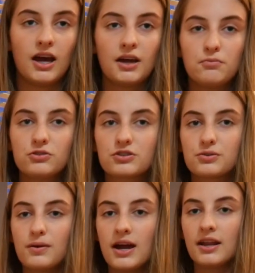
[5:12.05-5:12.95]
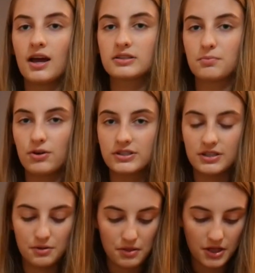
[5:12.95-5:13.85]
I will try not to
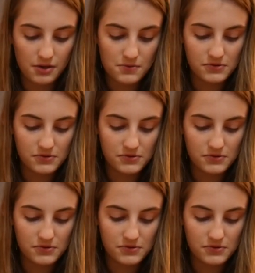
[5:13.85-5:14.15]
poison you. Thank you